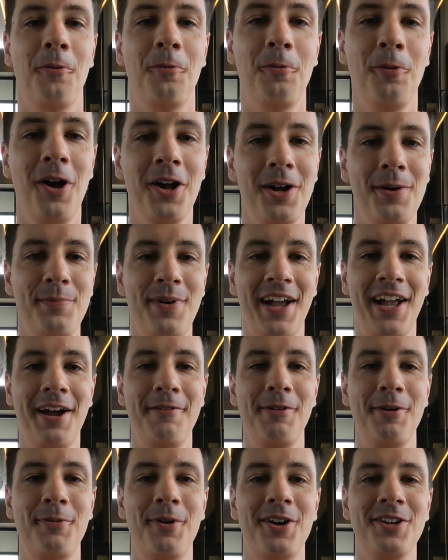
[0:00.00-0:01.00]
Welcome back
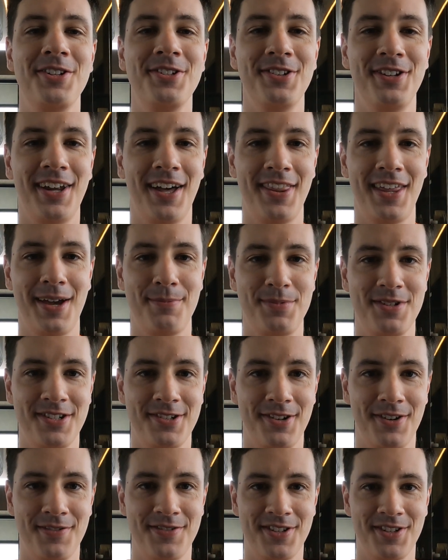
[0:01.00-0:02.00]
everyone to another
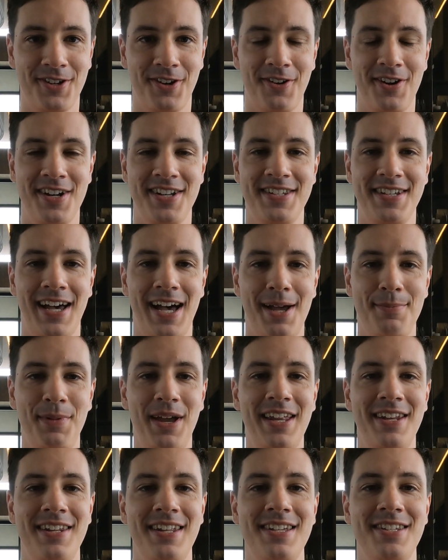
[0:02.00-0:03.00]
episode of Storytime.
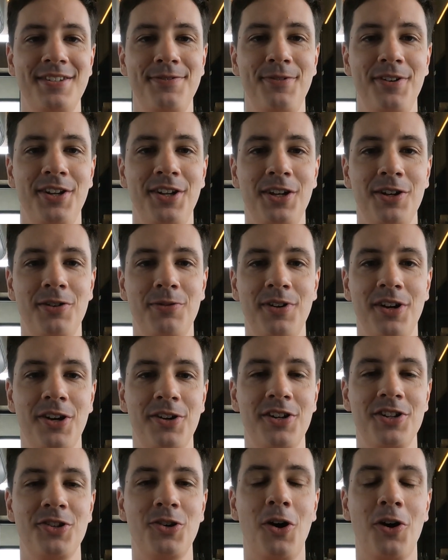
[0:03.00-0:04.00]
In this video, we're
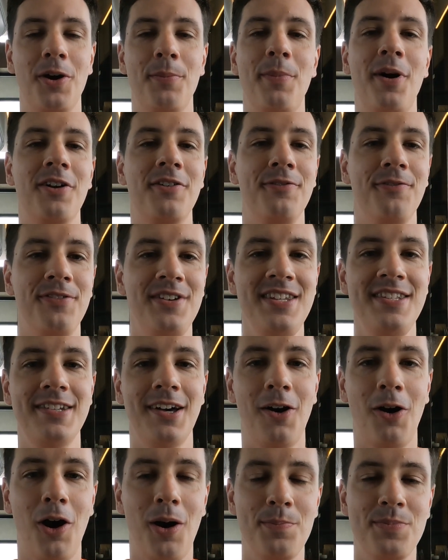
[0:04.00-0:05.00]
going to talk about
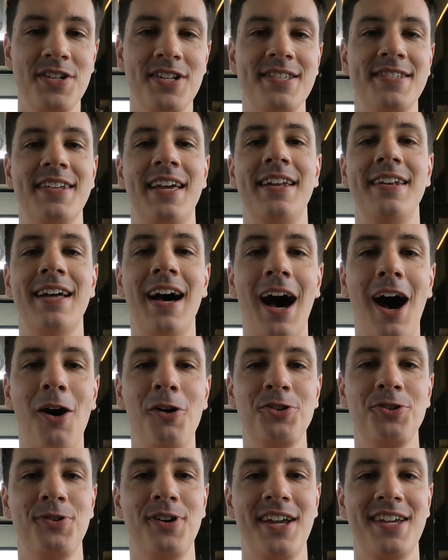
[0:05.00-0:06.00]
visa options and
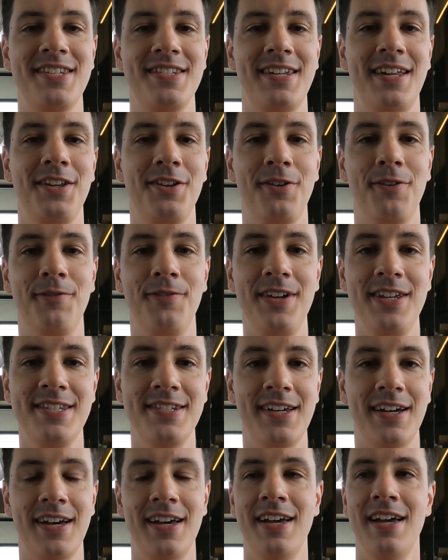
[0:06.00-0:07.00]
how to extend your
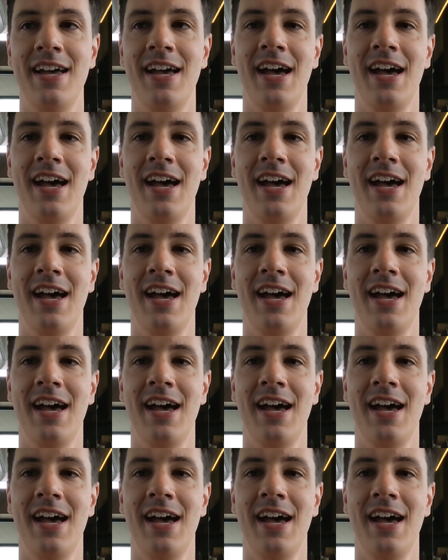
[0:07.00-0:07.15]
visa.